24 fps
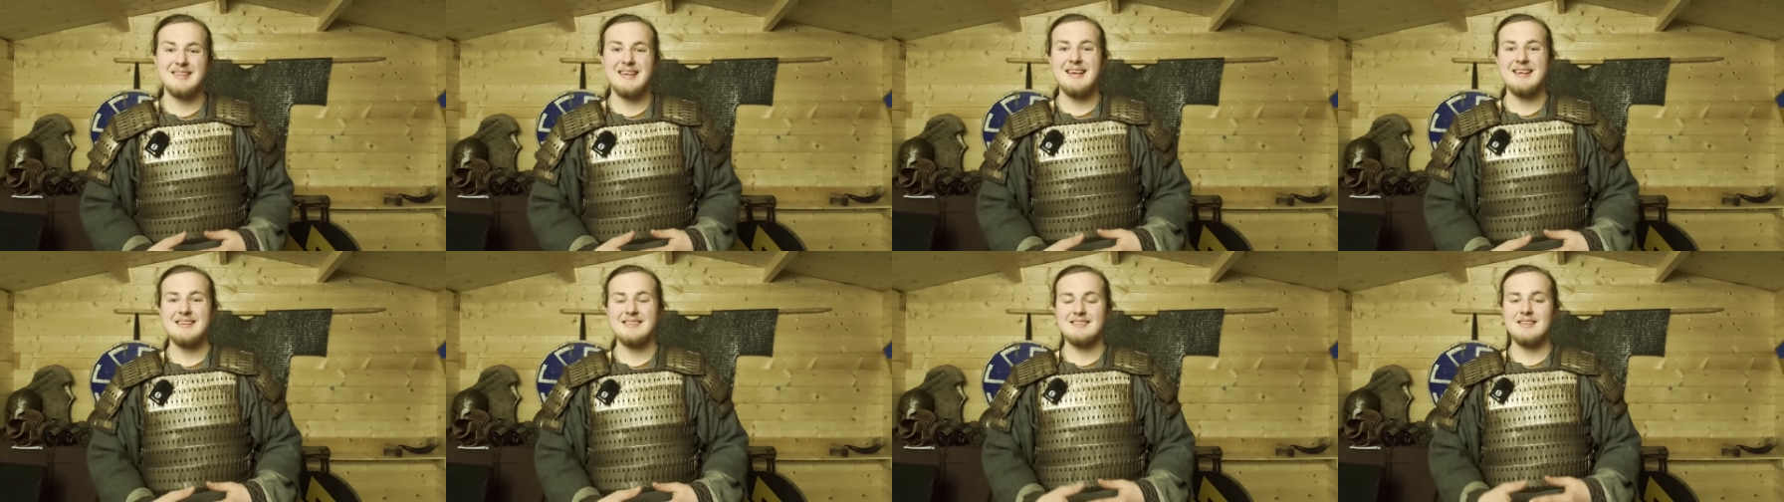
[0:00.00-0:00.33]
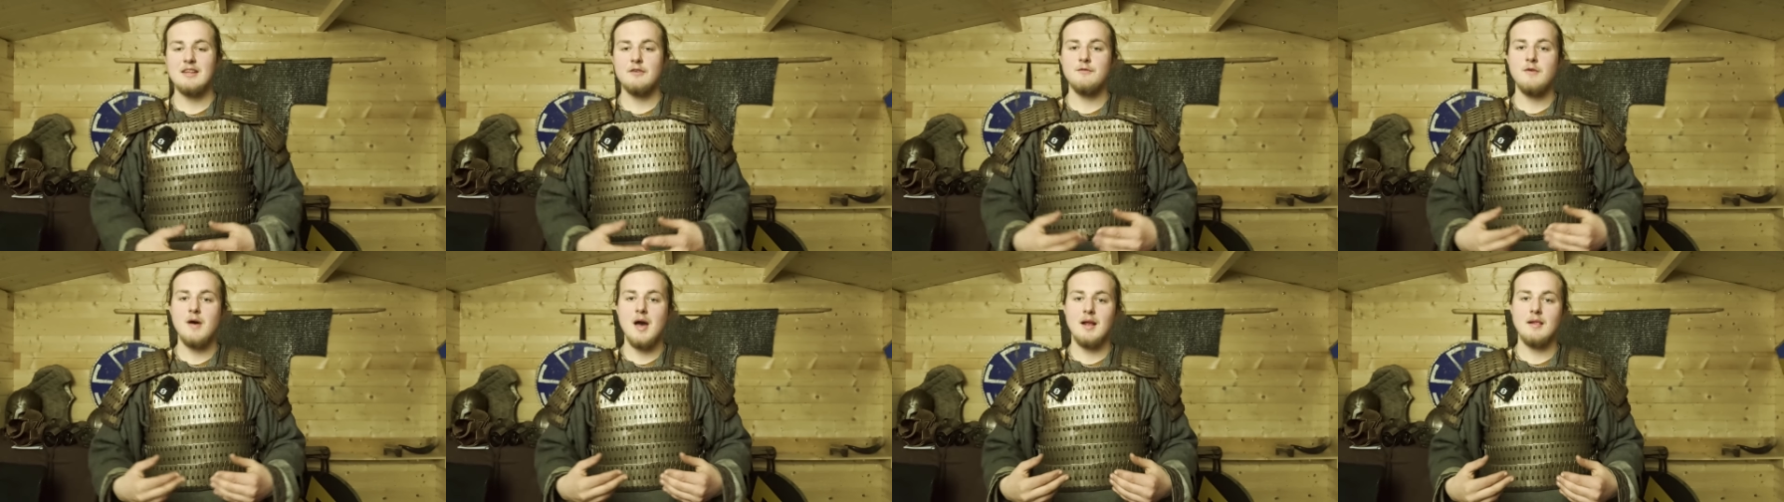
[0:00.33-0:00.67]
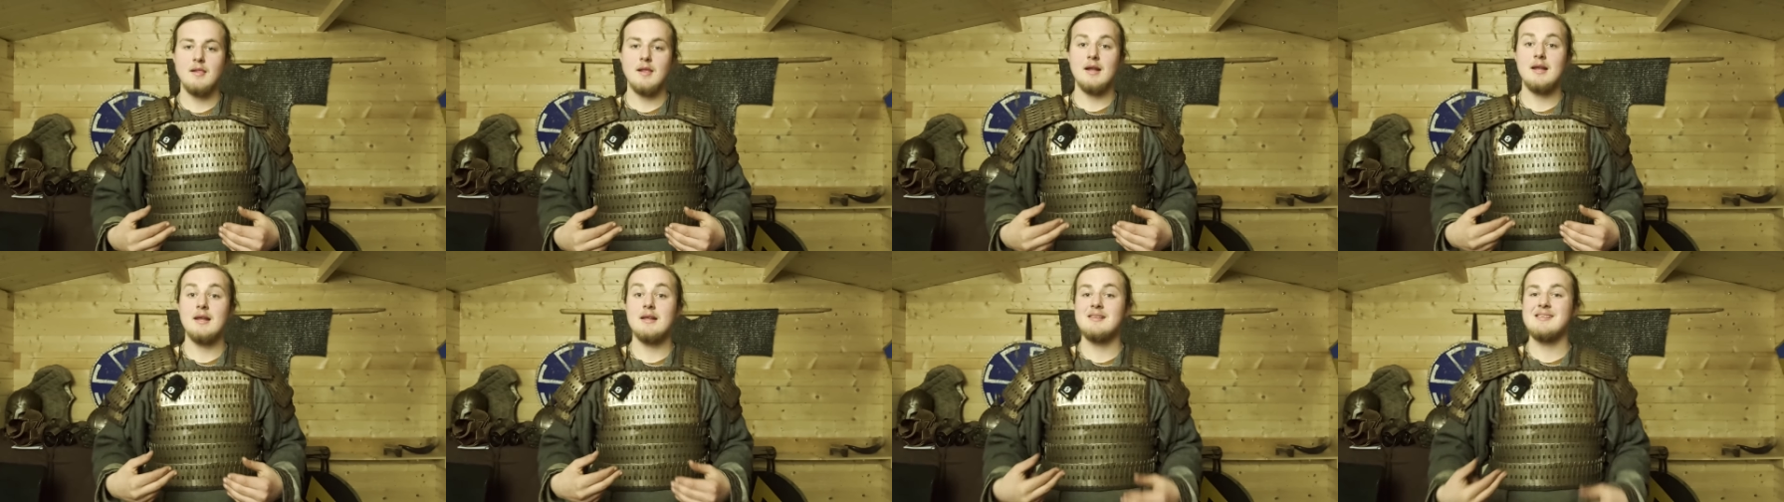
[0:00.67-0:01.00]
is the fact
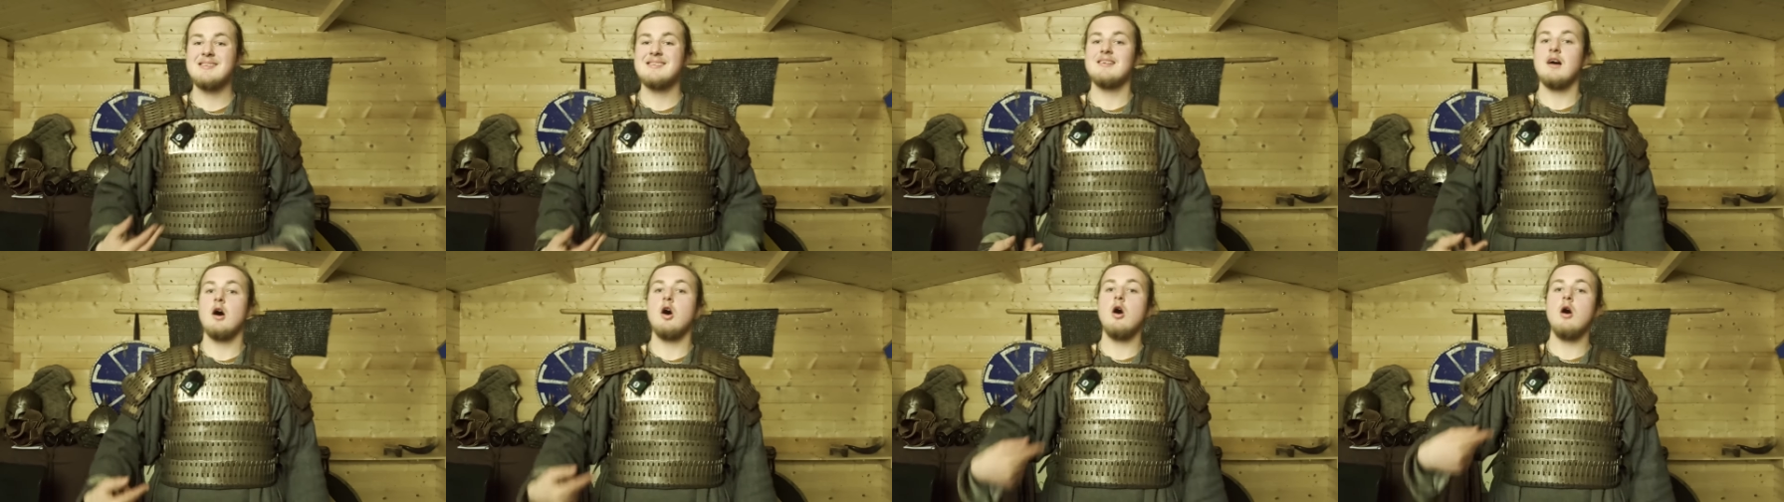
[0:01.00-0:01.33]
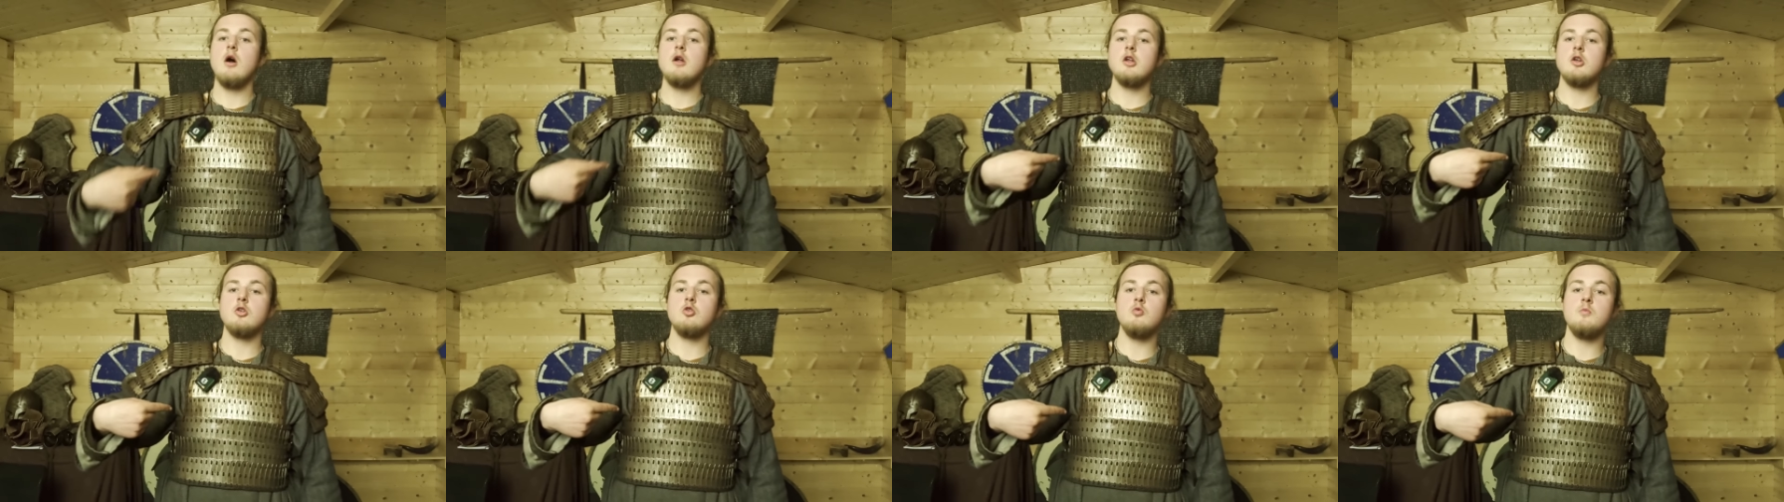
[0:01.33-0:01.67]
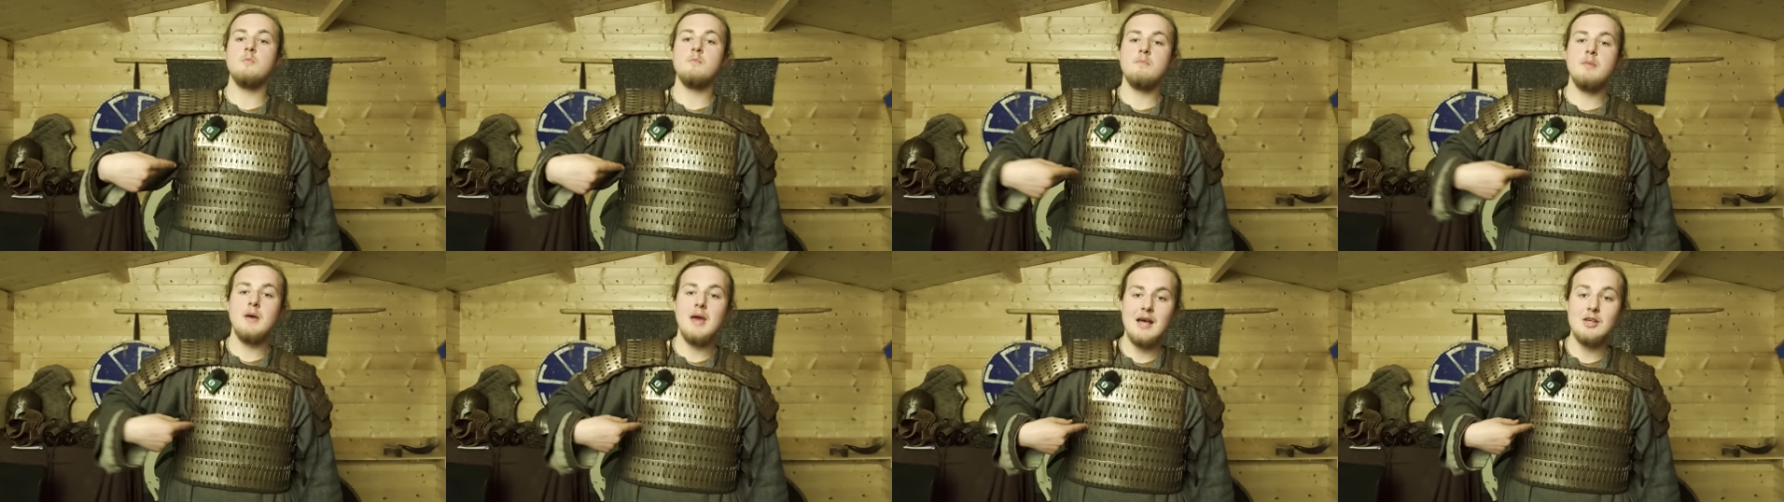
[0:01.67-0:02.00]
that it is harder to
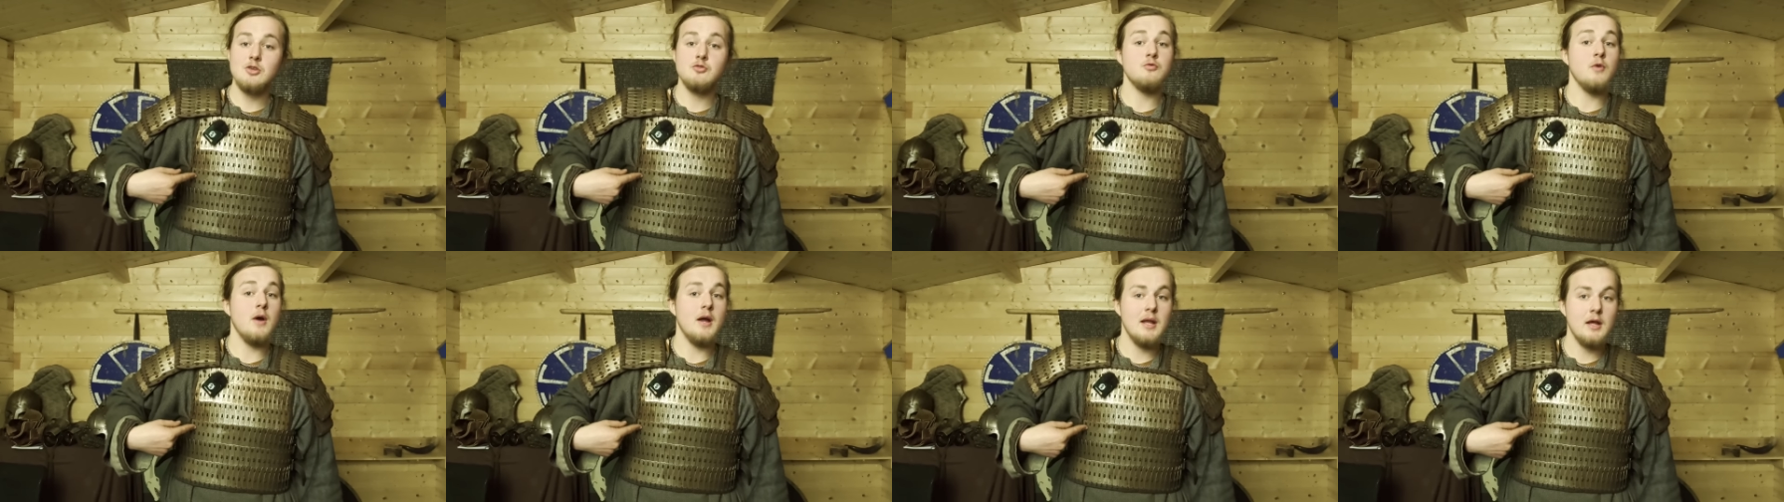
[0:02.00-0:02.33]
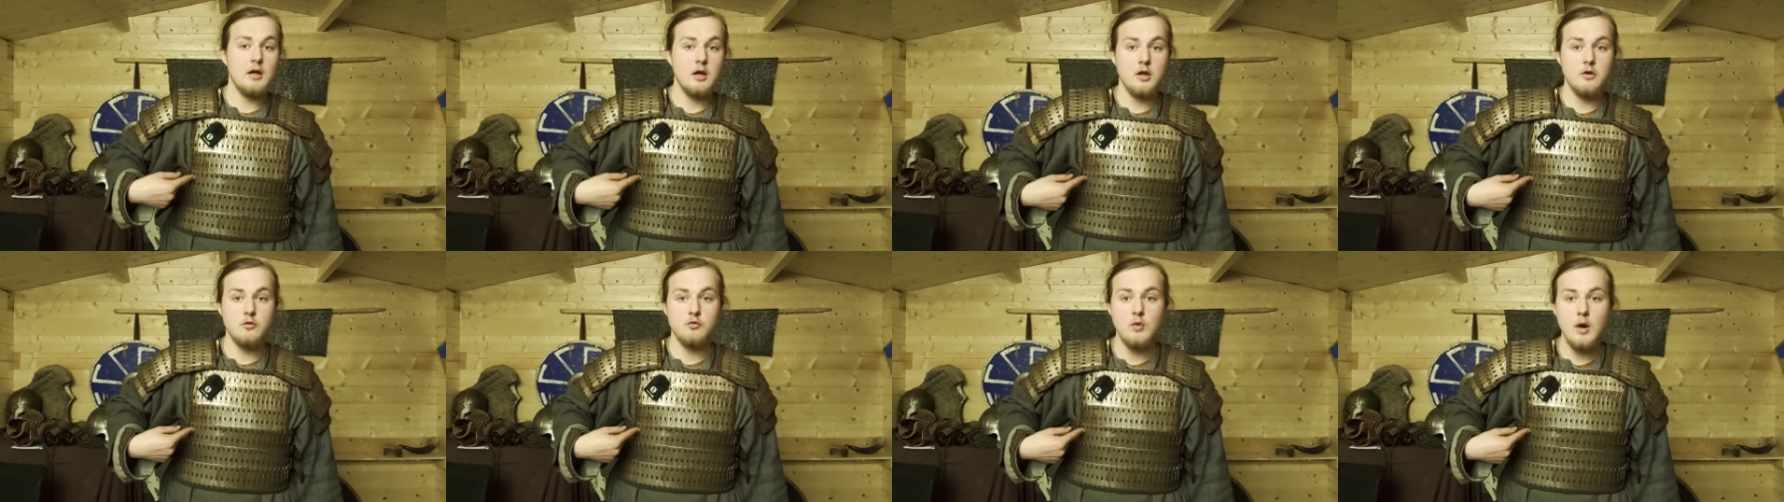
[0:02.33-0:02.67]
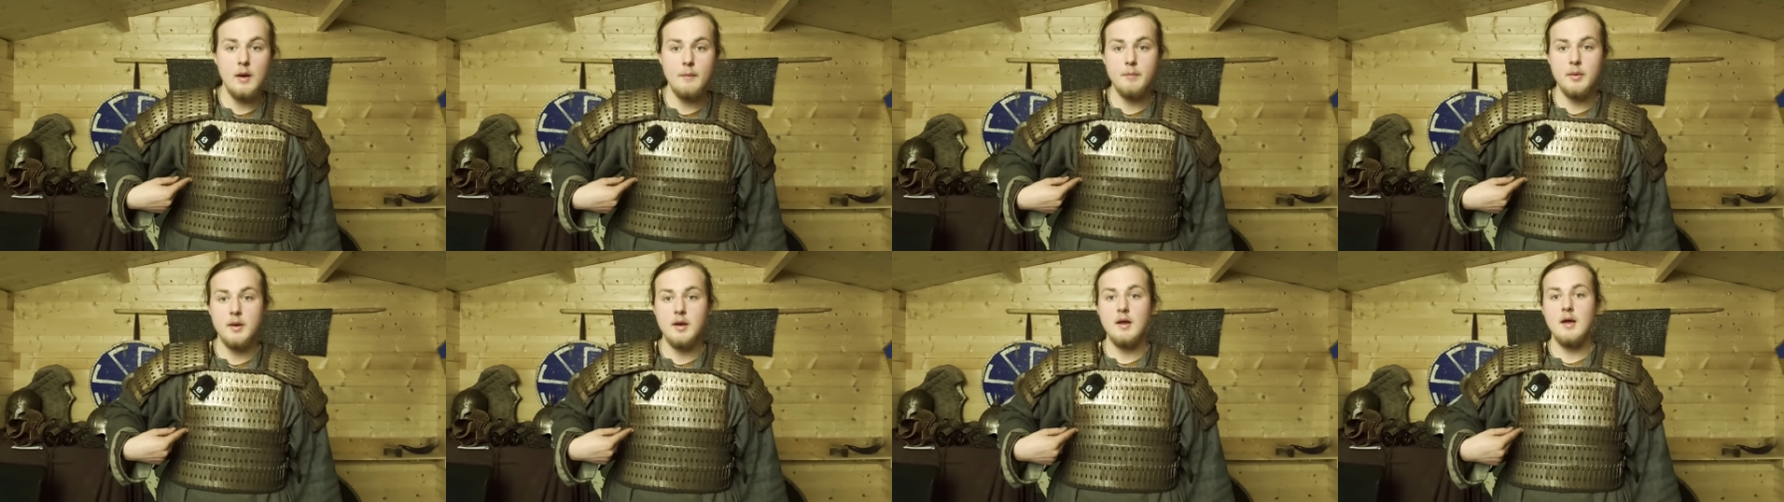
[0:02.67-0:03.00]
pierce for any kind of
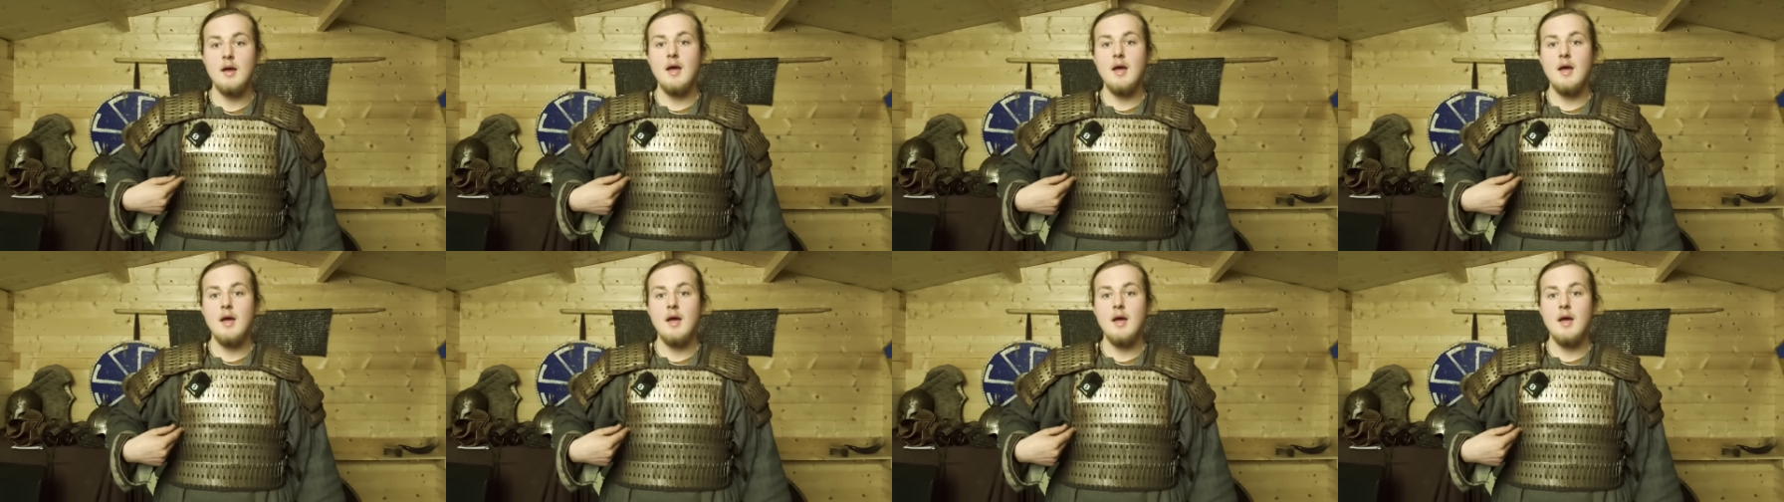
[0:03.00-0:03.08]
weapon